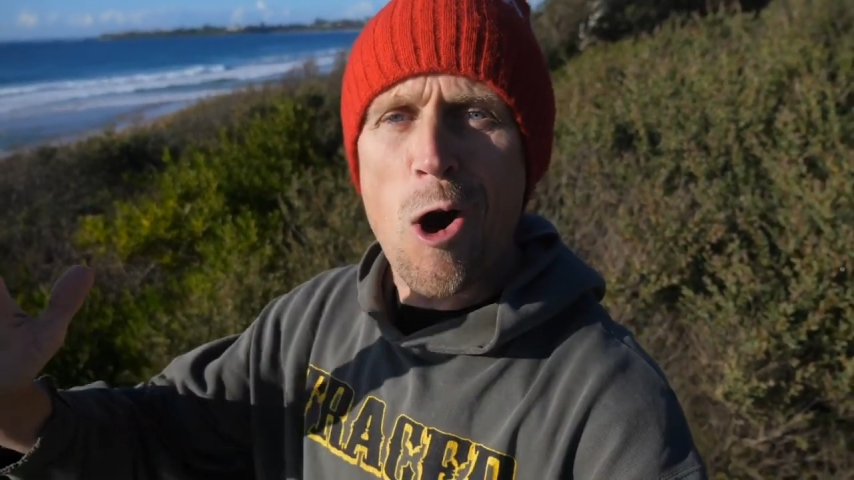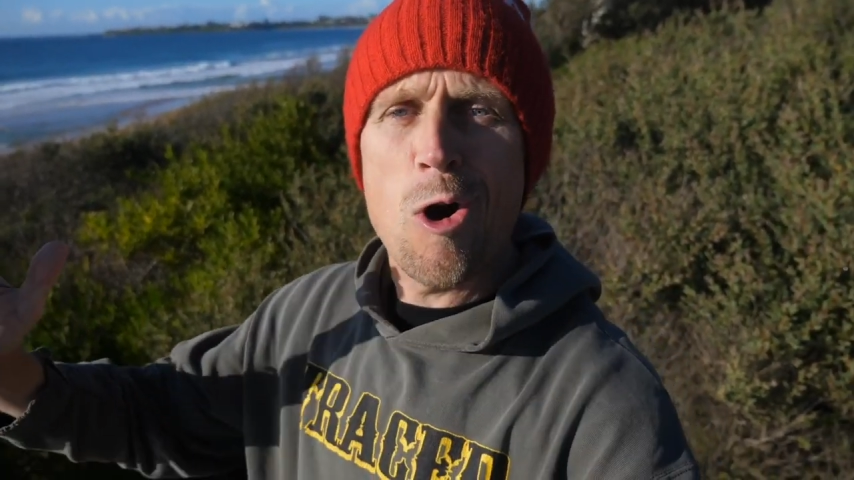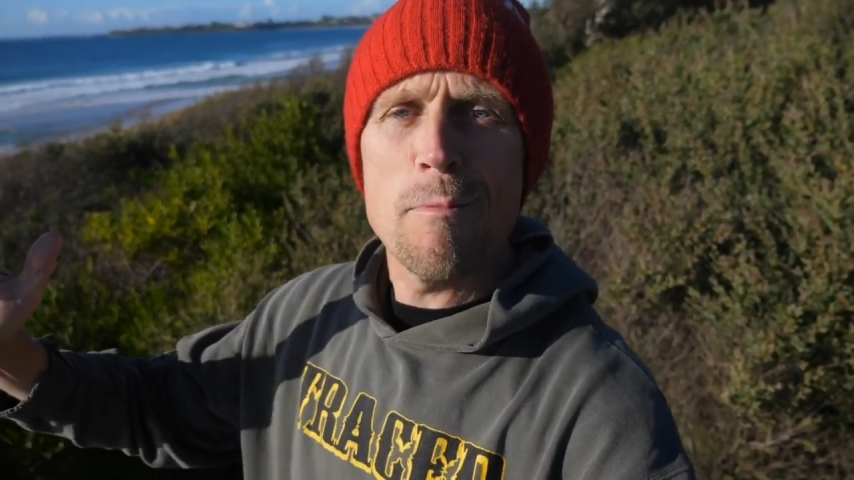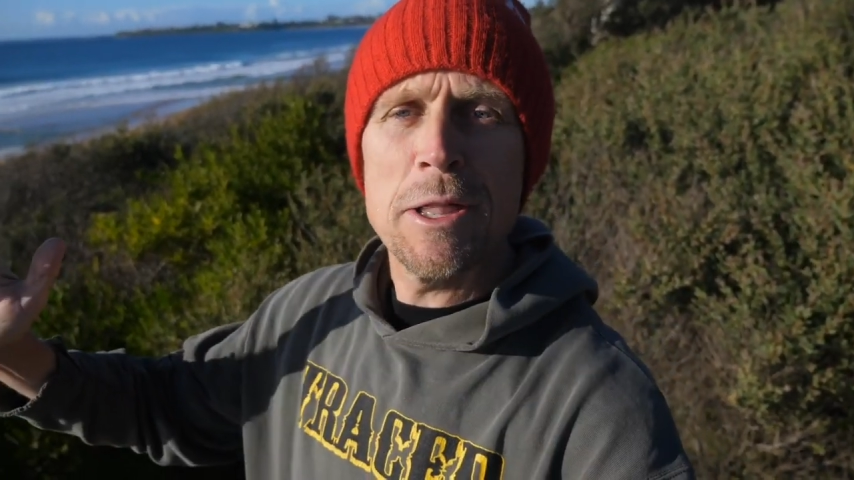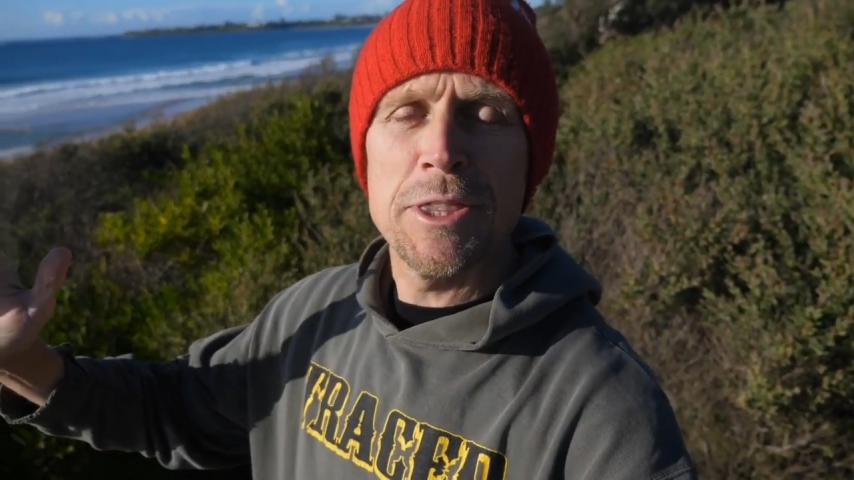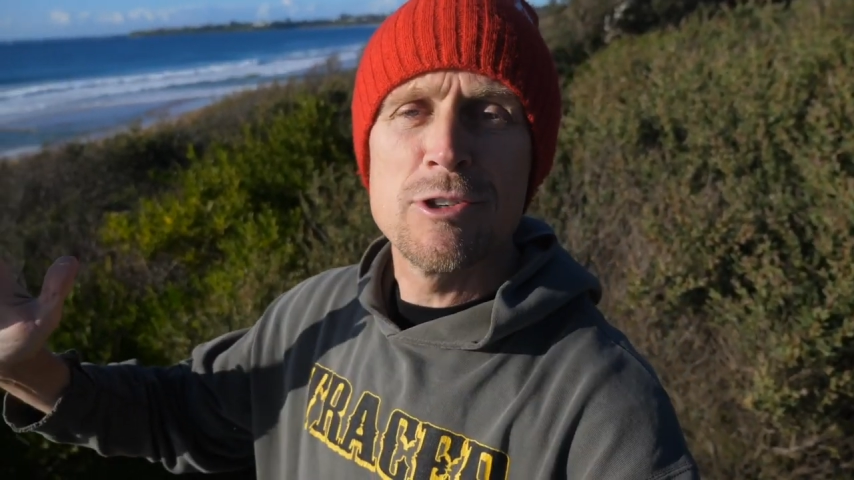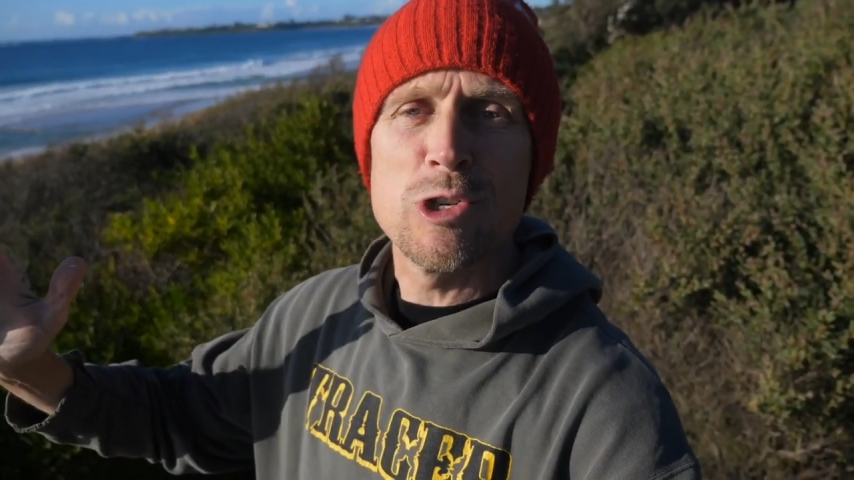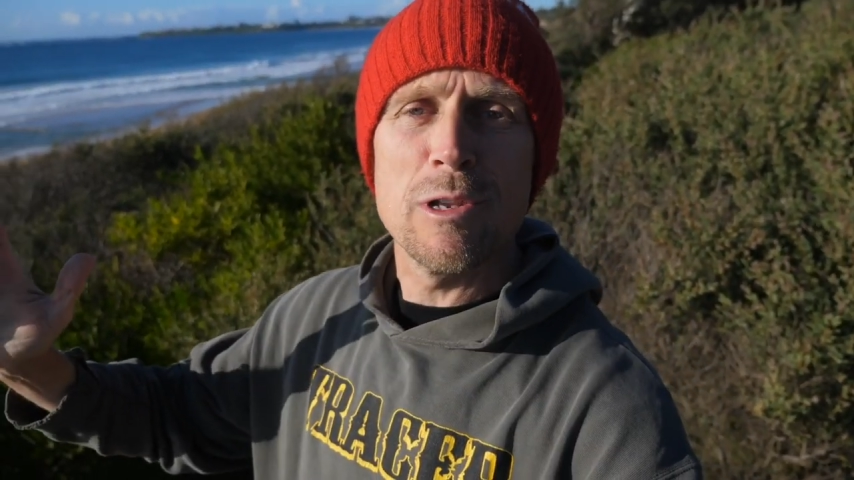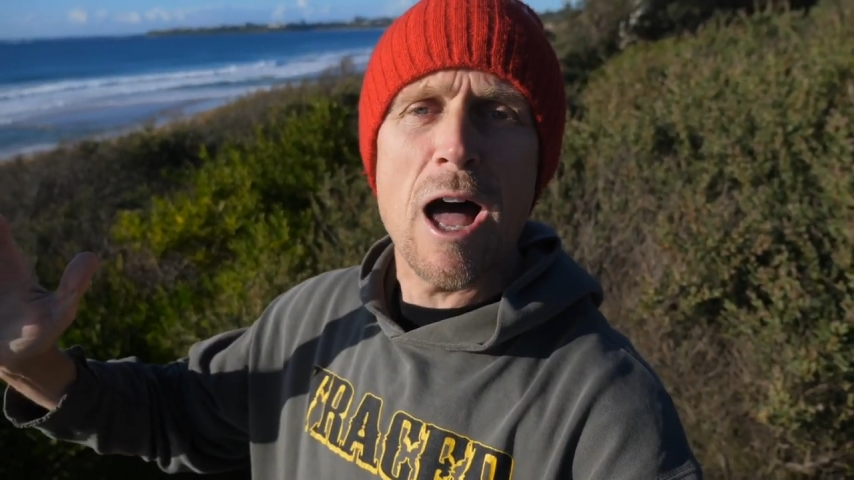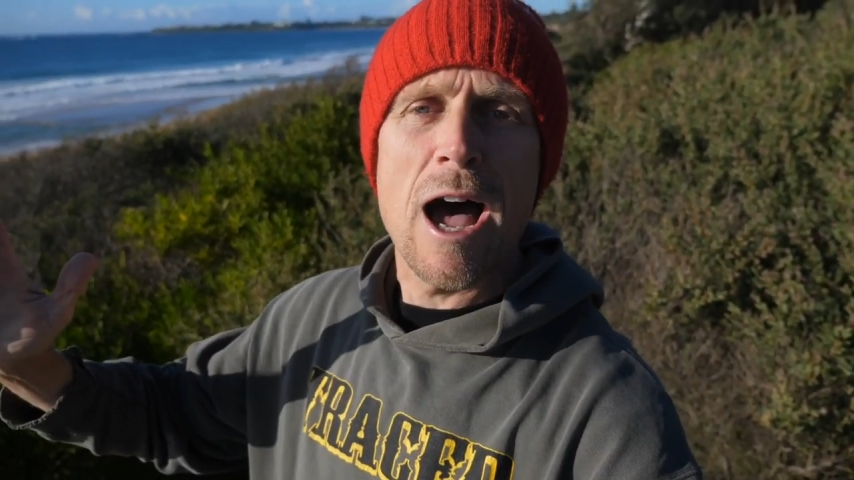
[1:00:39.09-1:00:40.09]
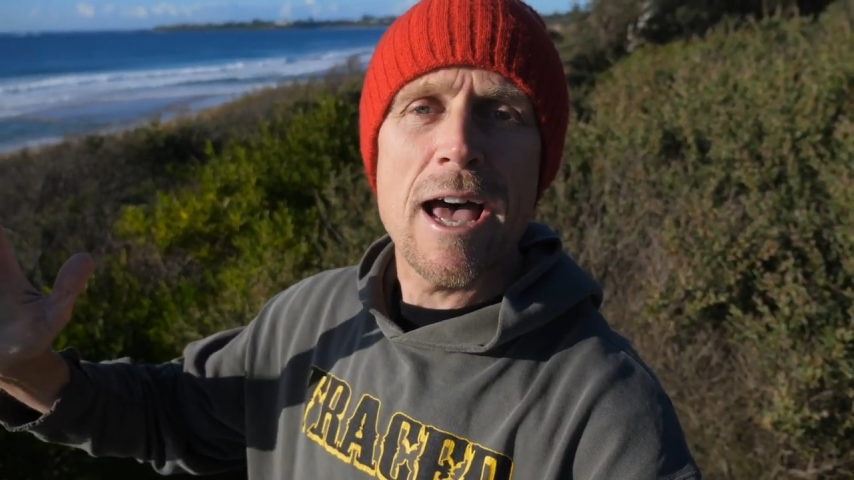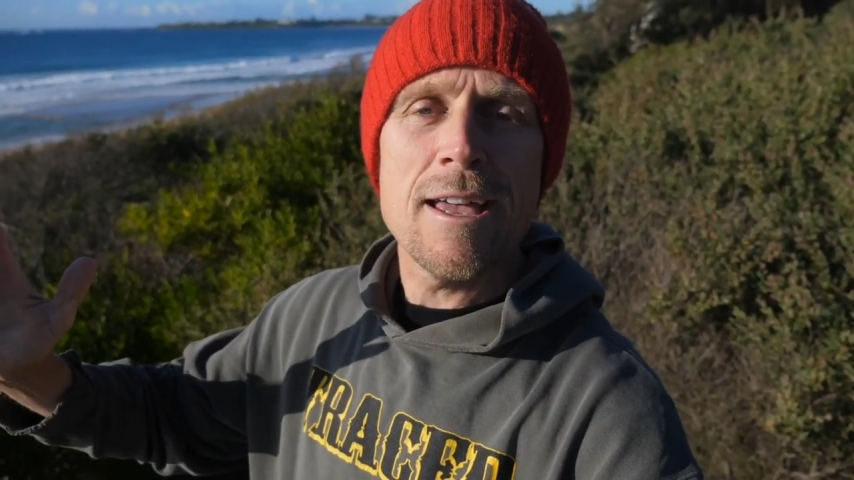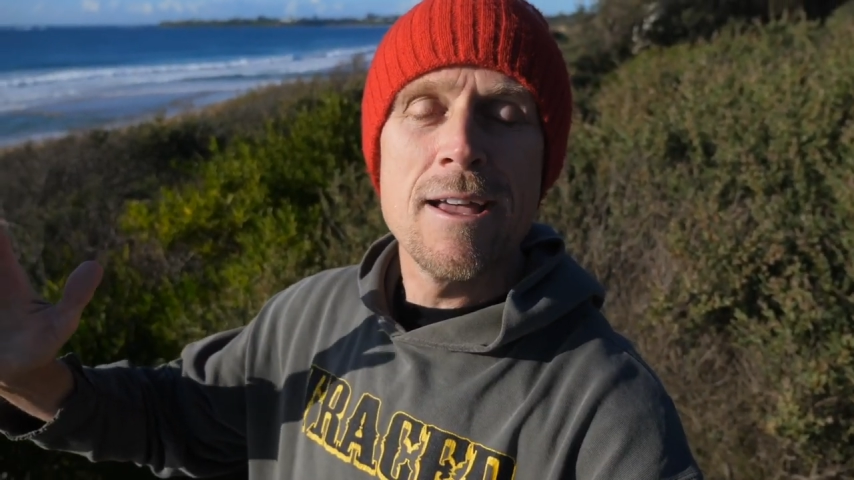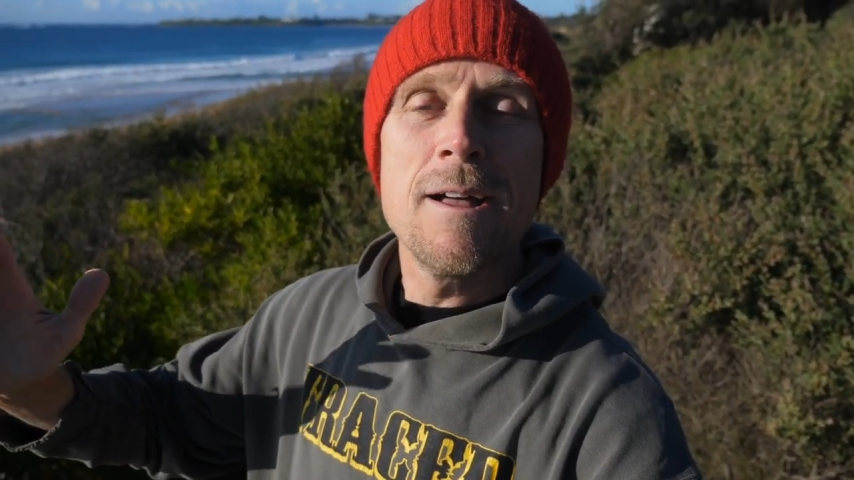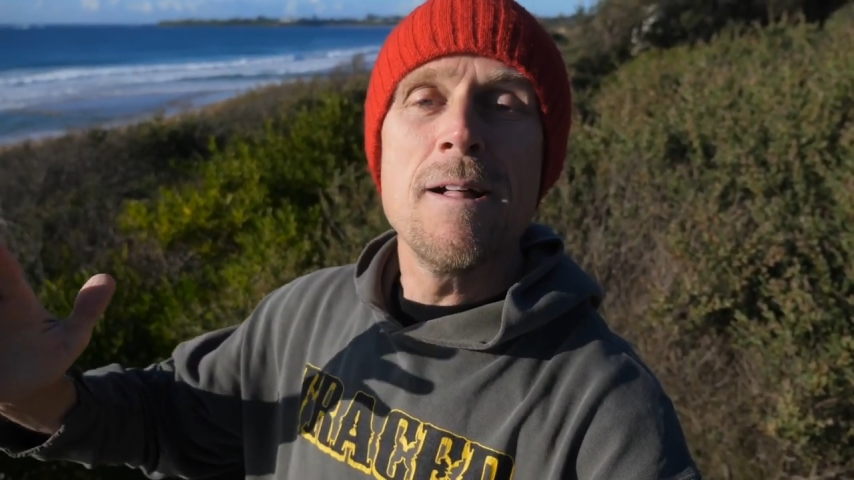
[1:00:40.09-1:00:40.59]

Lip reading: whole month of July,